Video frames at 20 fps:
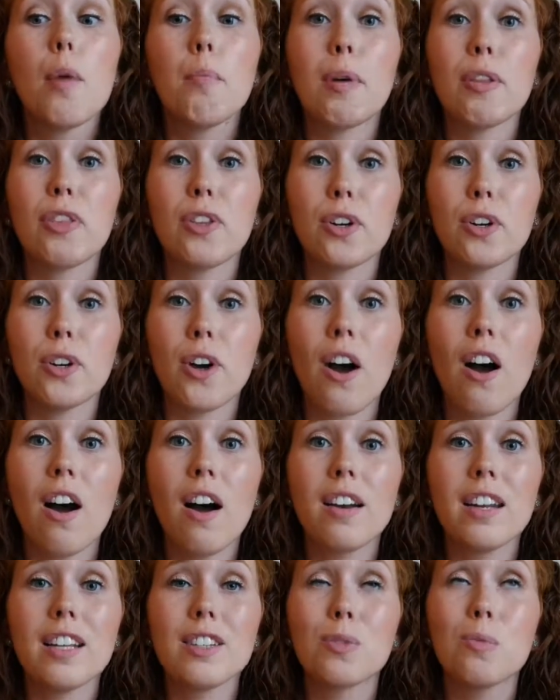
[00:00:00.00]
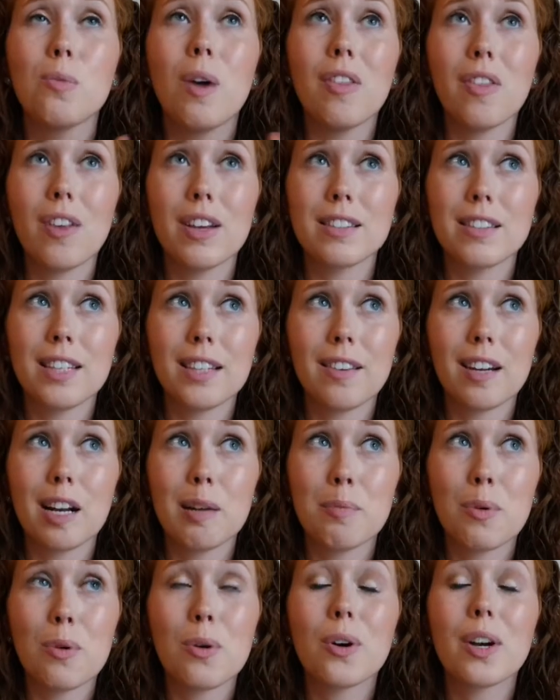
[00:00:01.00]
but they're gone. It's one less thing that
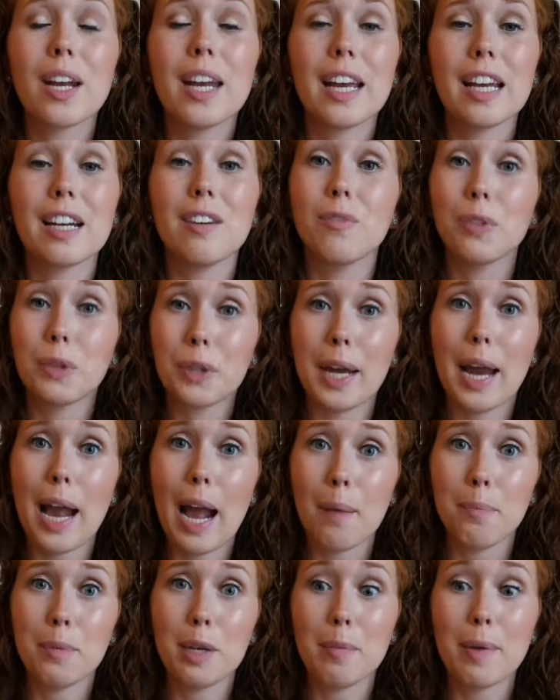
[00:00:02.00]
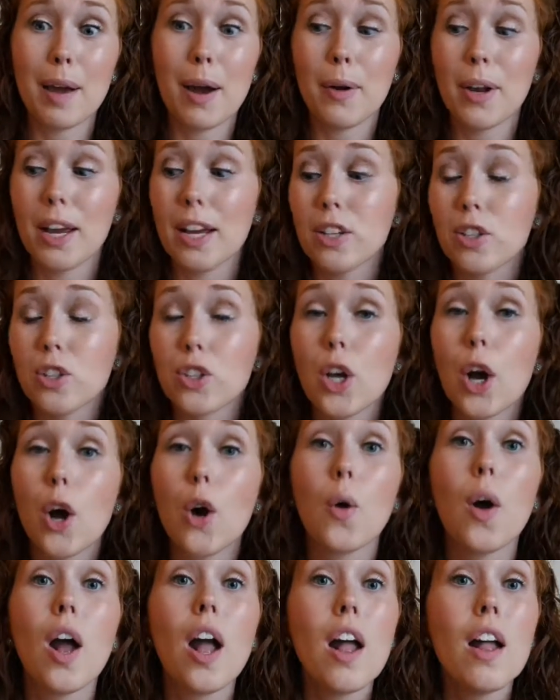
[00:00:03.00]
I'm hoarding, and I'm really happy about it.
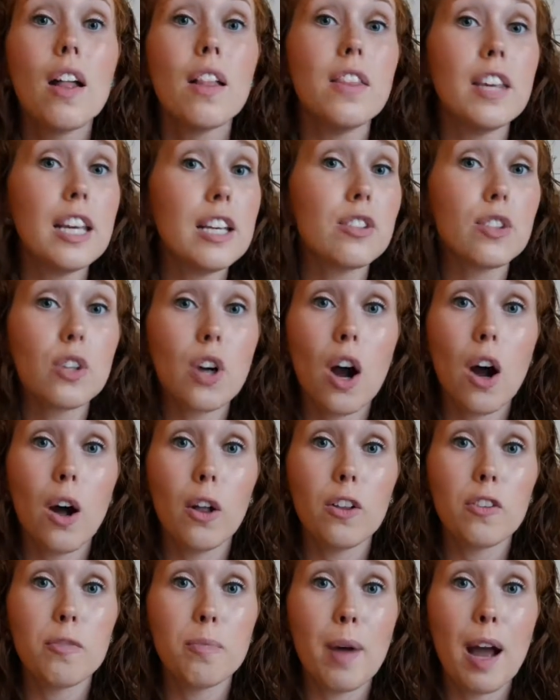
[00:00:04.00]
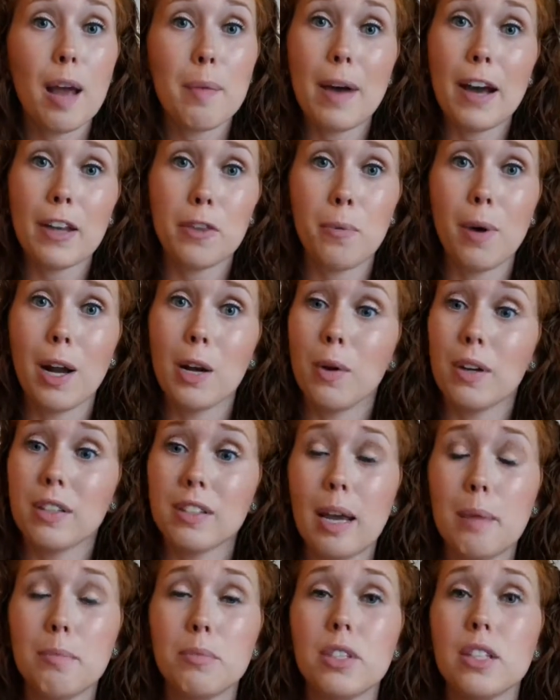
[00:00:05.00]
So these are all of my Bath & Body Works
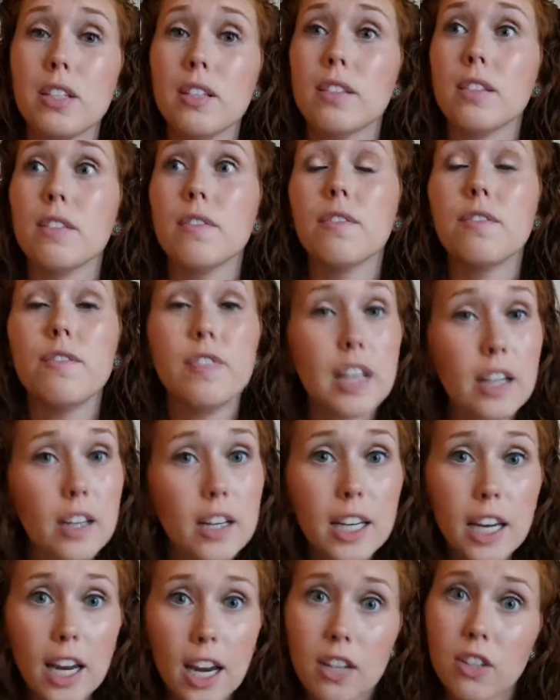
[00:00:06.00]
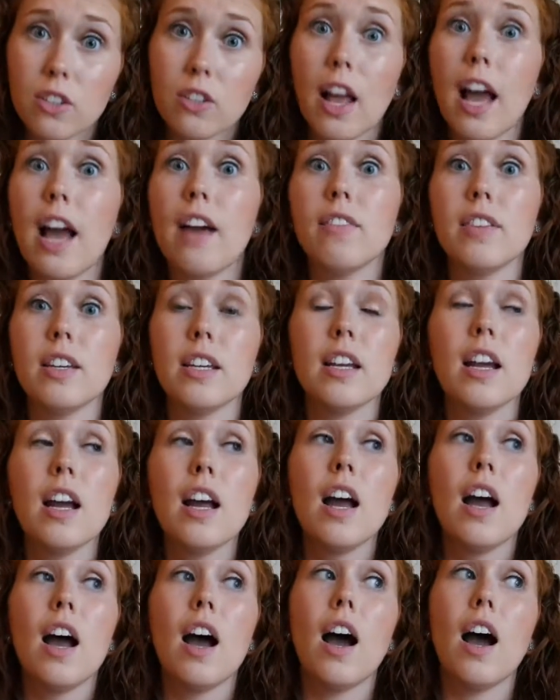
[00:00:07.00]
empties, very candle heavy.
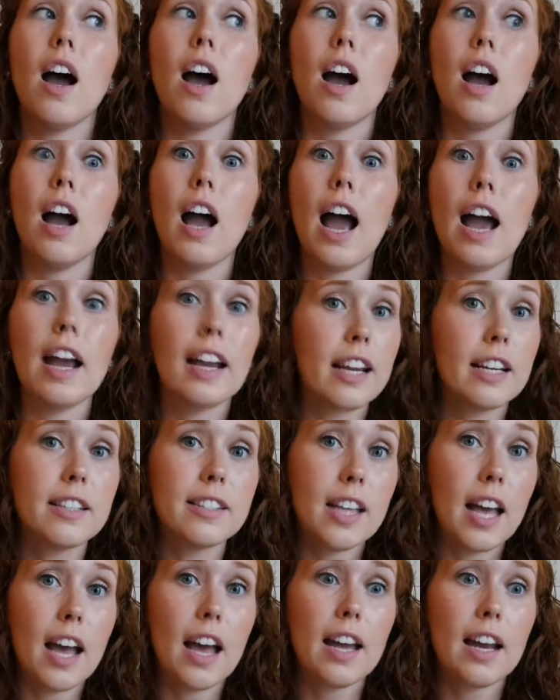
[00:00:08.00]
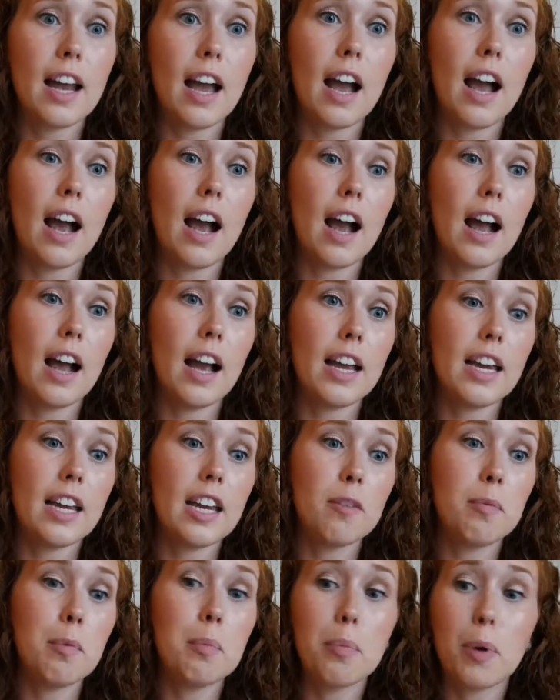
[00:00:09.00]
Like I said, I
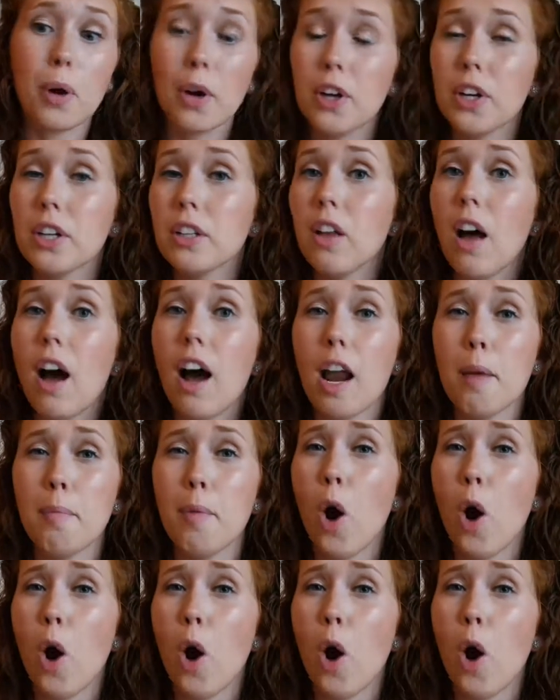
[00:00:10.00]
have been burning a lot. I'm